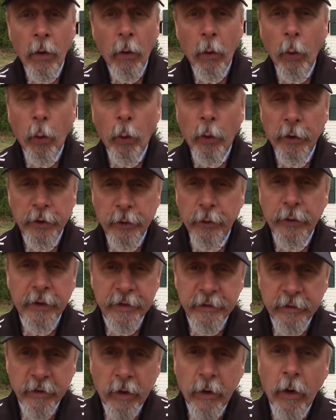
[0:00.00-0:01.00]
or you're
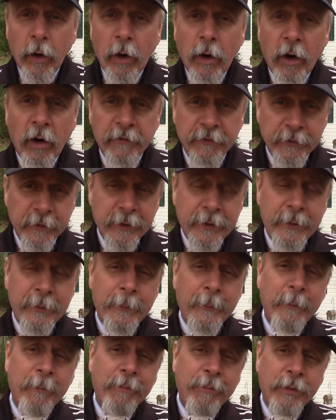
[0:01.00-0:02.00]
into golf,
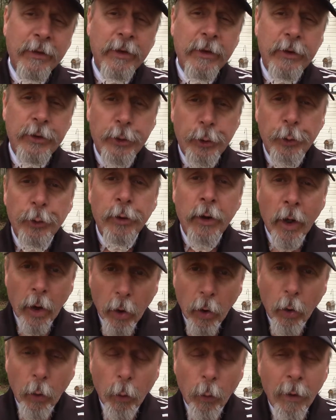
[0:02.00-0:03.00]
you
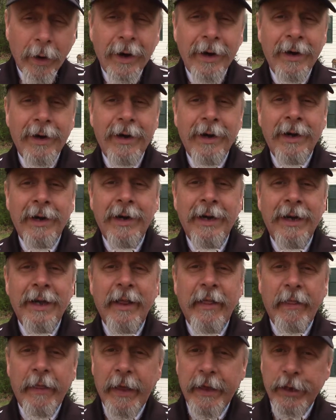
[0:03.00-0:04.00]
know
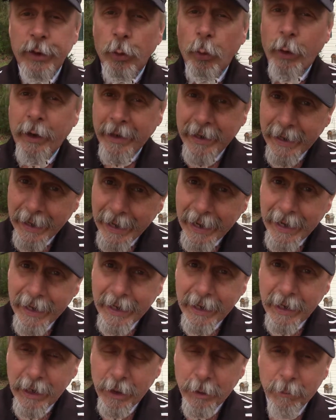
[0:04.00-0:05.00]
that your
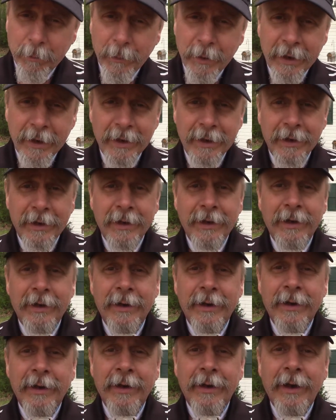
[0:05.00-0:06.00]
game
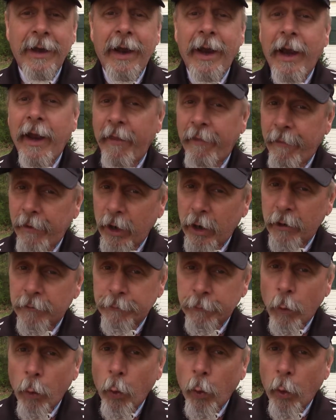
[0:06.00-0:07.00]
and
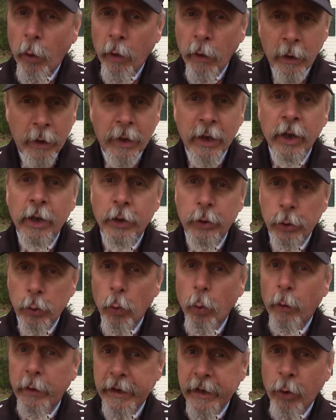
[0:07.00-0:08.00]
therefore
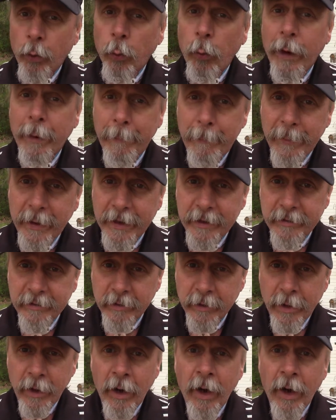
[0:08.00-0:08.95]
your equipment